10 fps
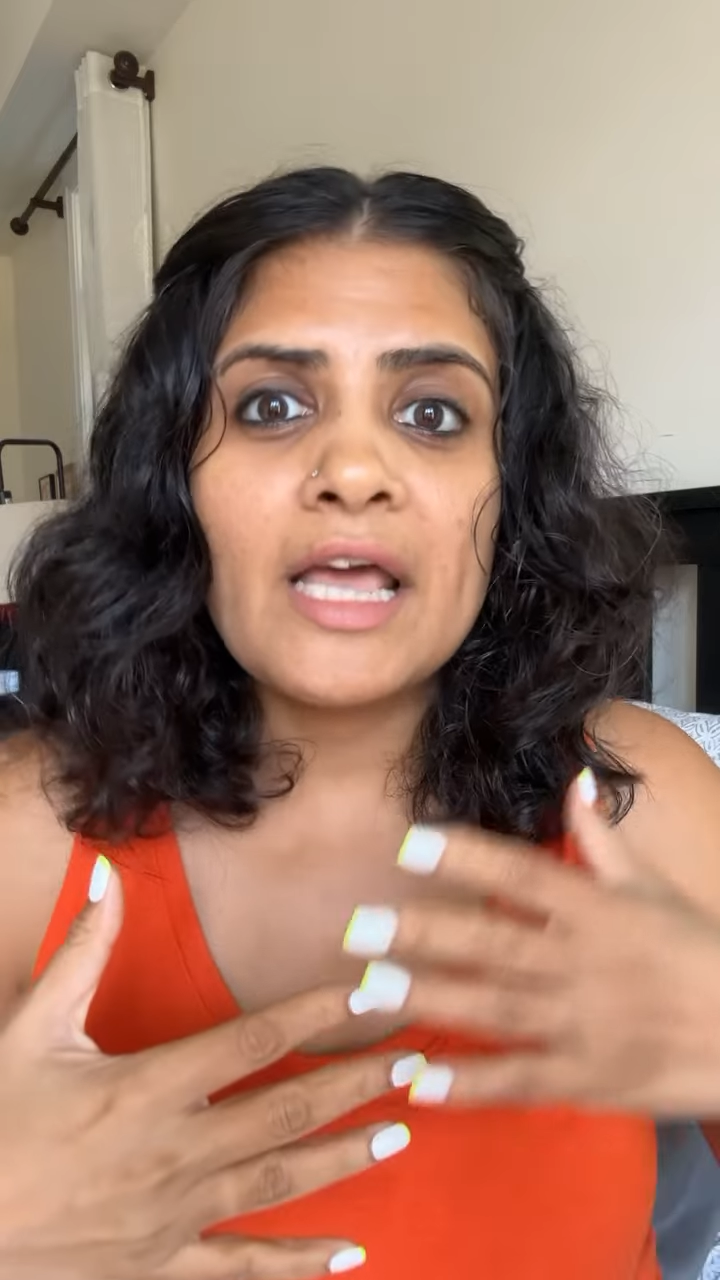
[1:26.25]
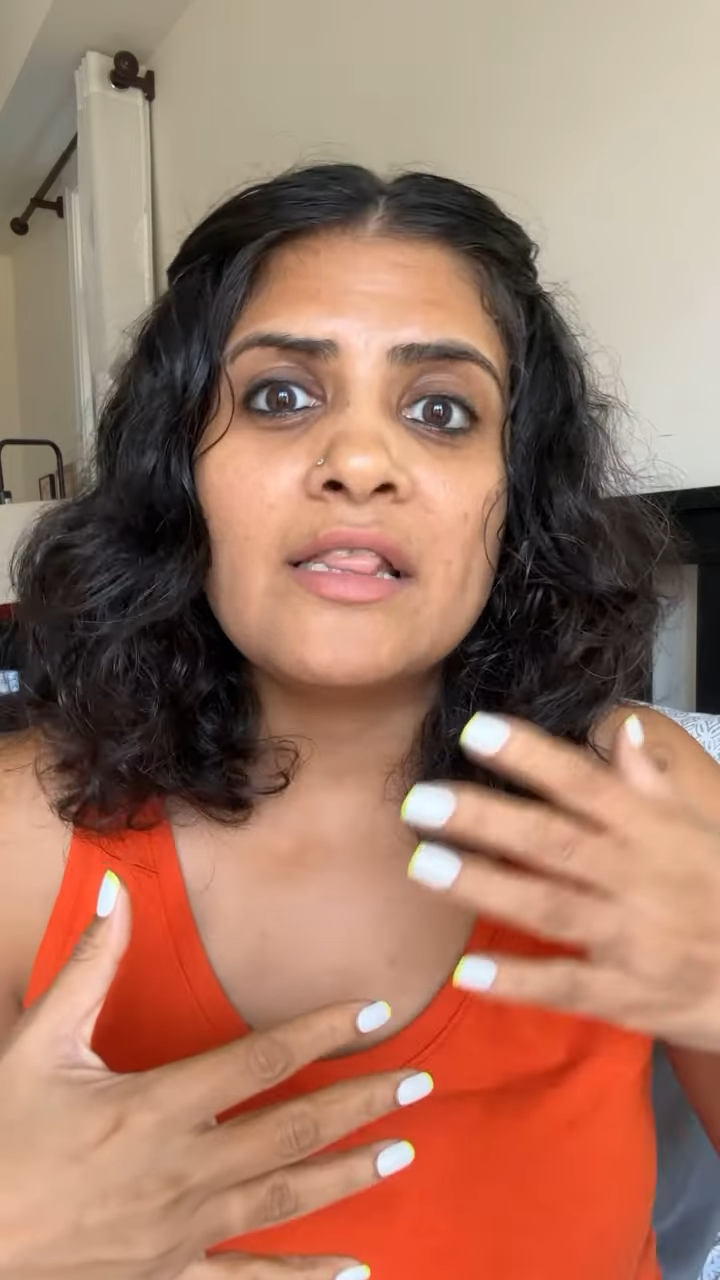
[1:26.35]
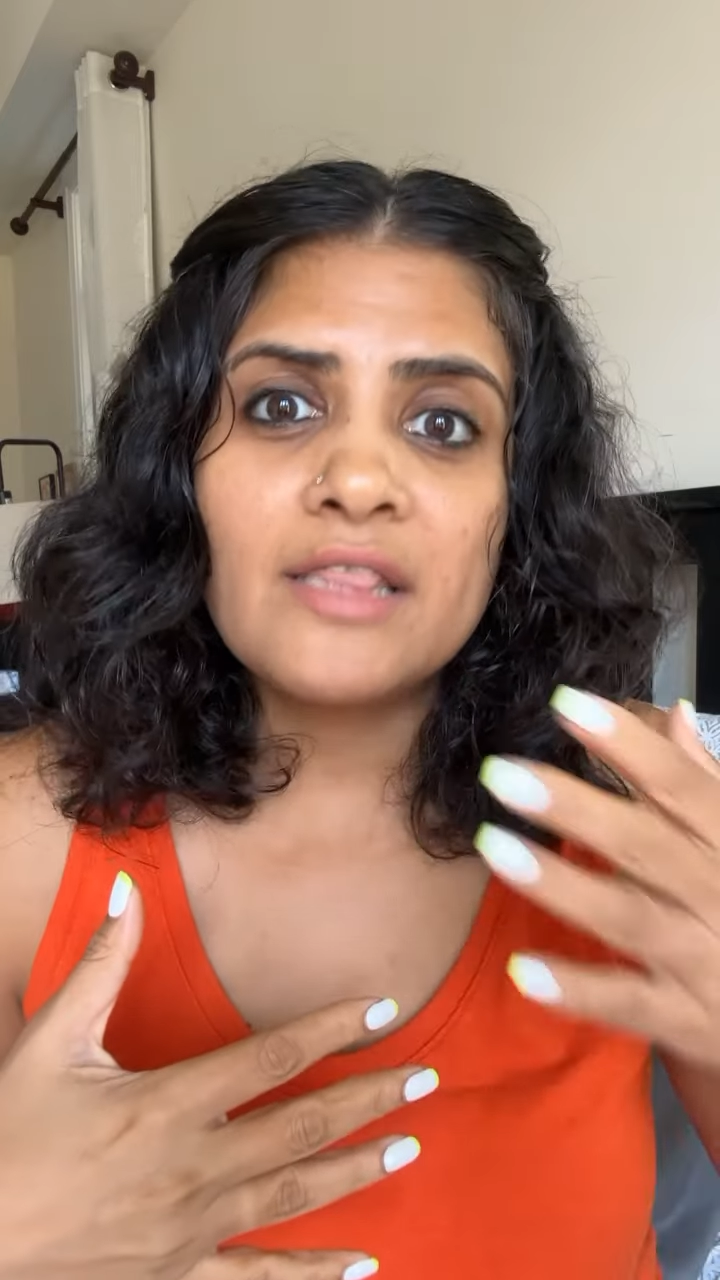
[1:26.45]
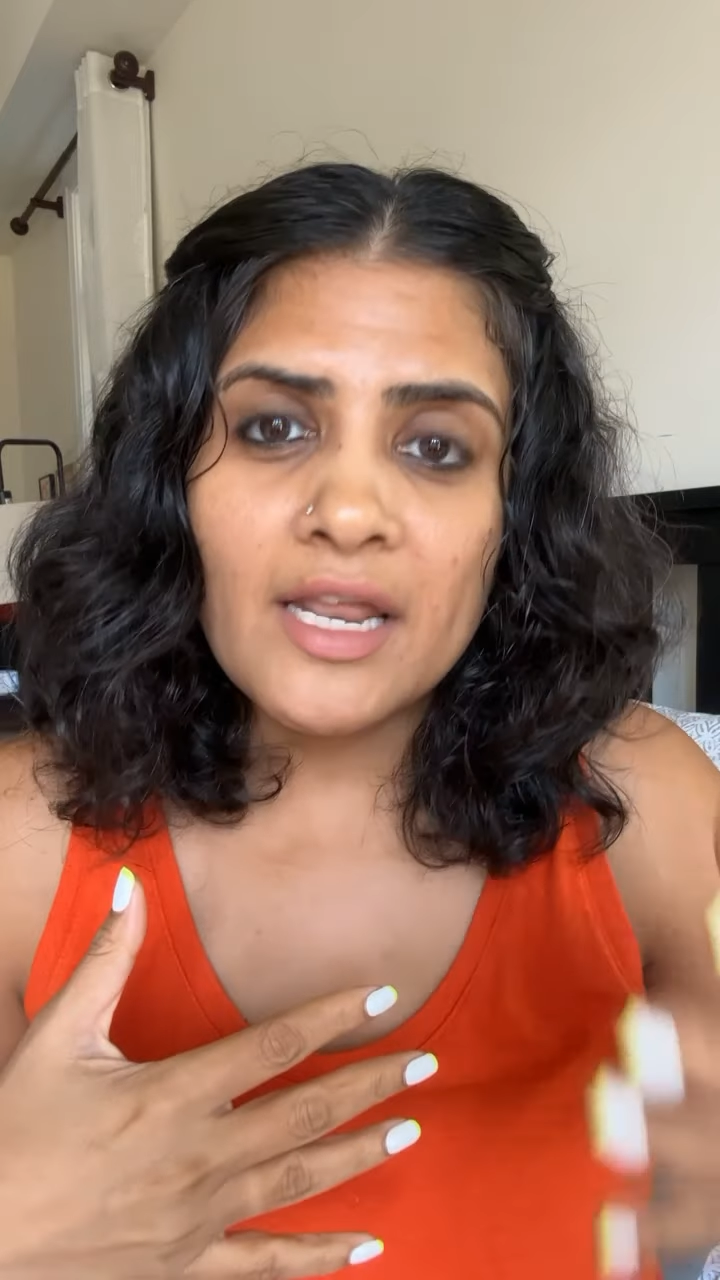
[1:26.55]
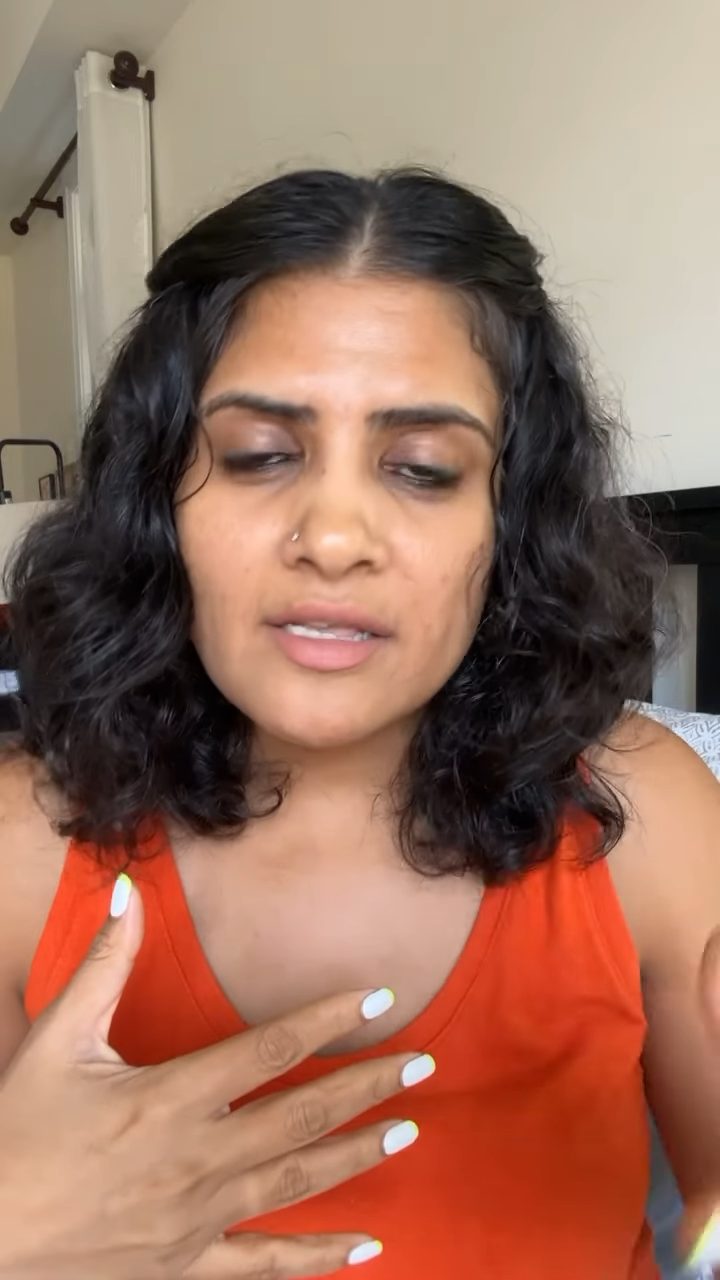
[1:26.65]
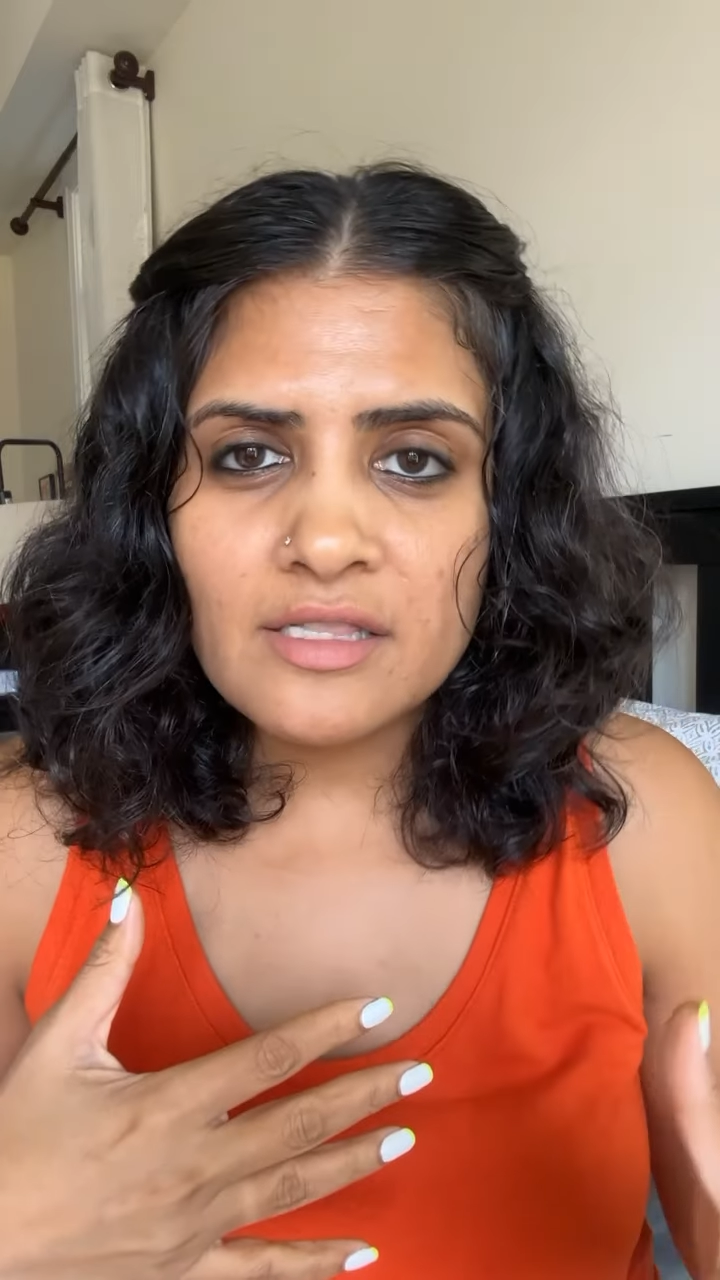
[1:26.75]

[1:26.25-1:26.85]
and then a